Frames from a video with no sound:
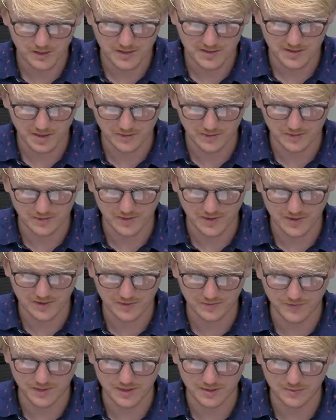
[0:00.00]
7
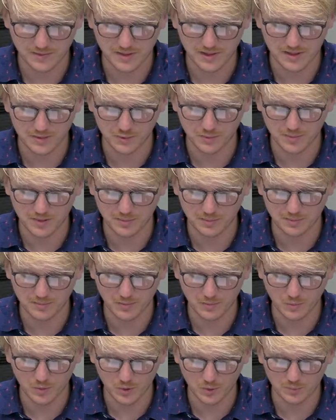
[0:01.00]
face-to-face meetings
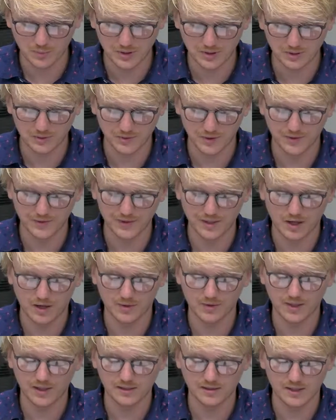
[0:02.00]
will build on the
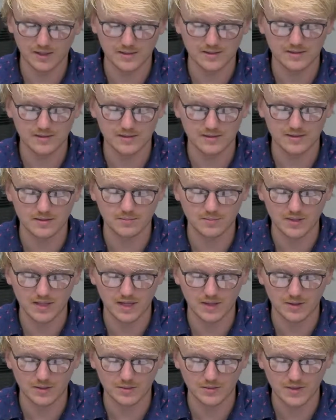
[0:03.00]
online lessons and be
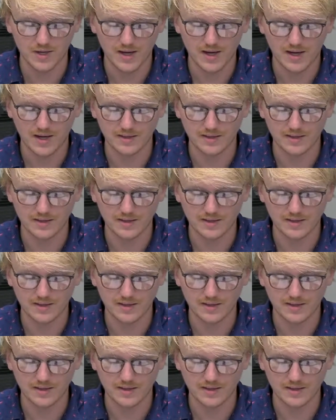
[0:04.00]
held